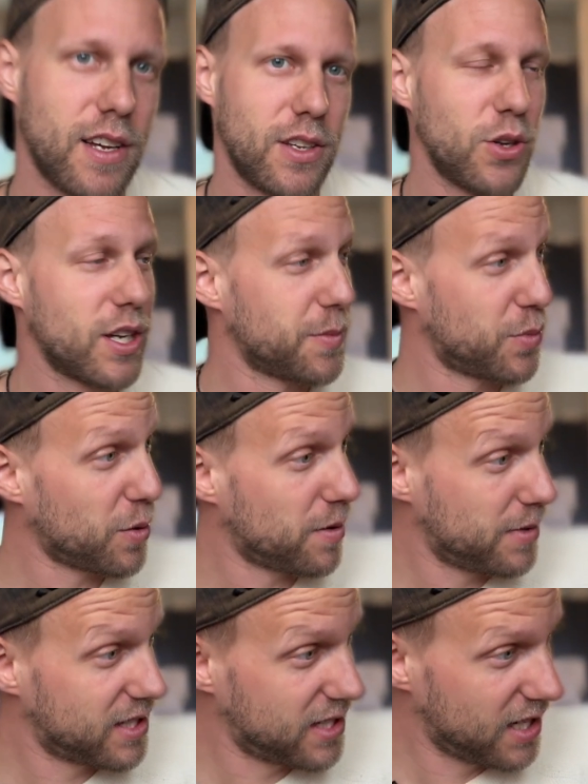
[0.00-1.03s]
You can
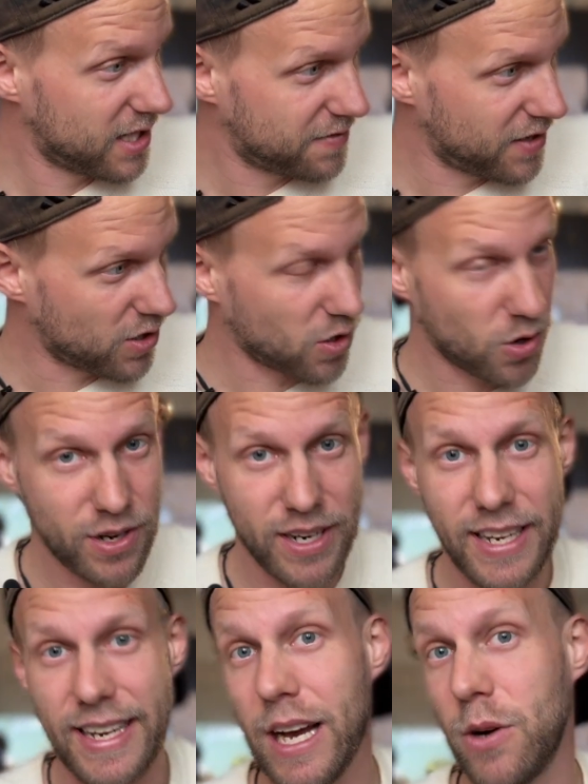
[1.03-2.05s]
probably see this video
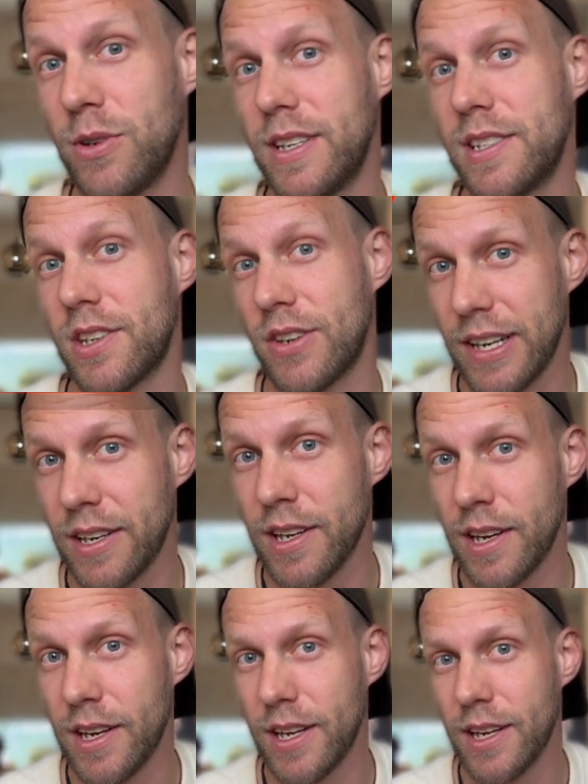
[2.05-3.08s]
already now on the screen.
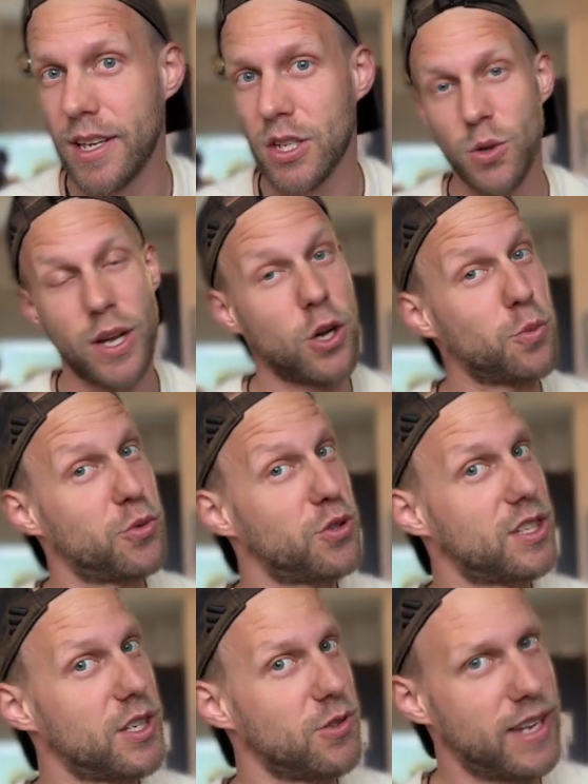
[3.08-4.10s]
So I hope to
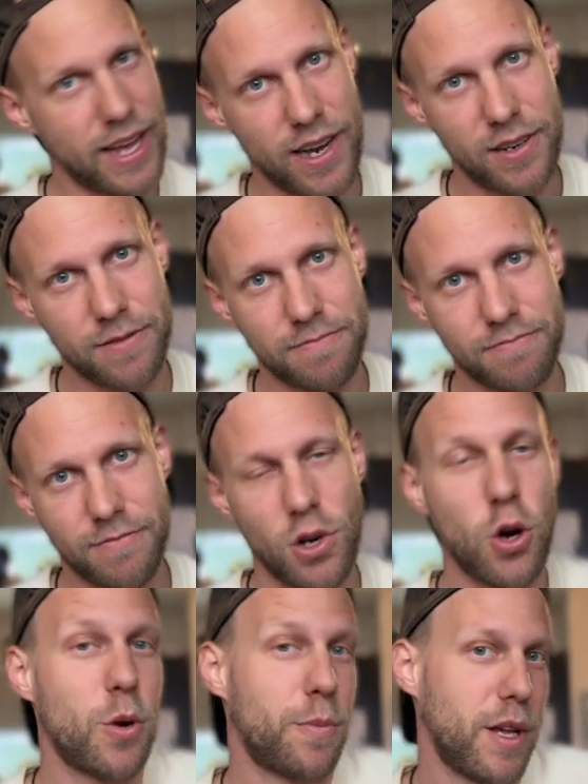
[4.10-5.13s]
see you there,
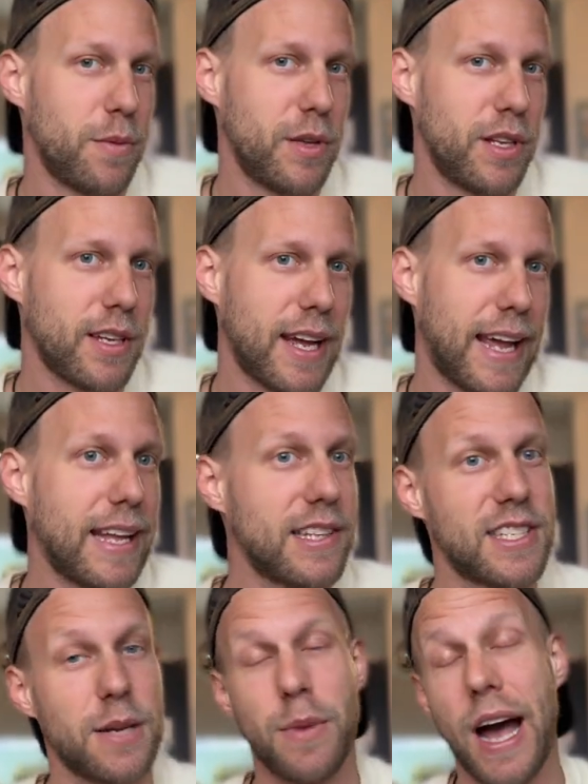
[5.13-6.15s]
or maybe in
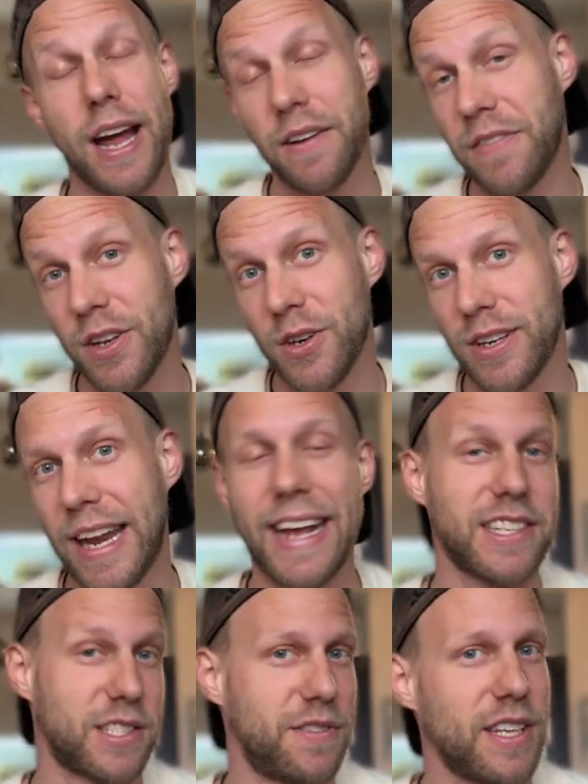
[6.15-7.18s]
some other video
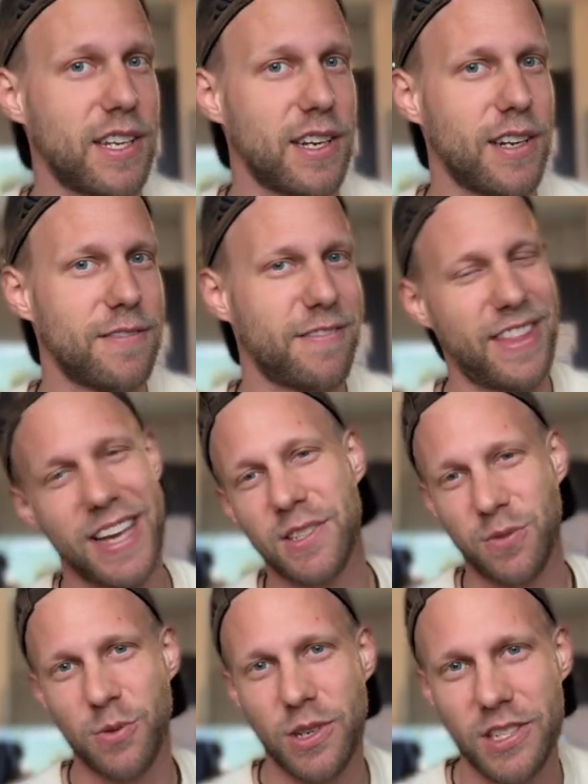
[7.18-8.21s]
next week. Thanks
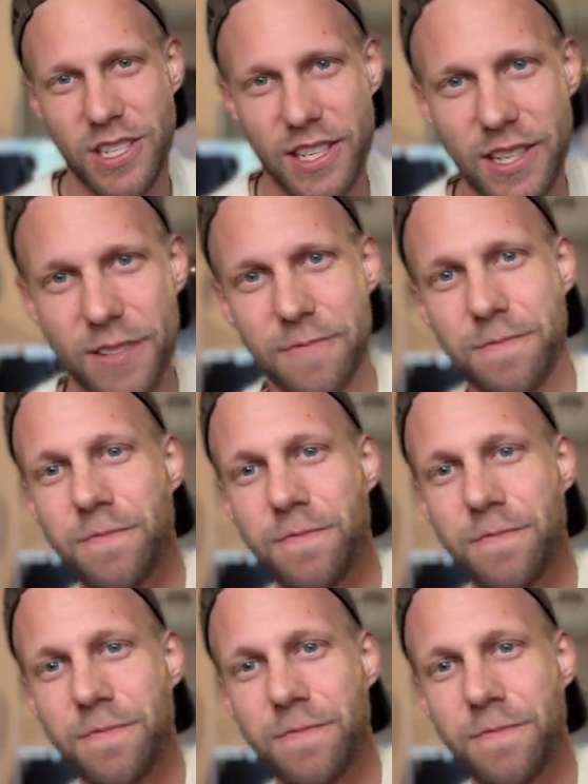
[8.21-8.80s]
for watching.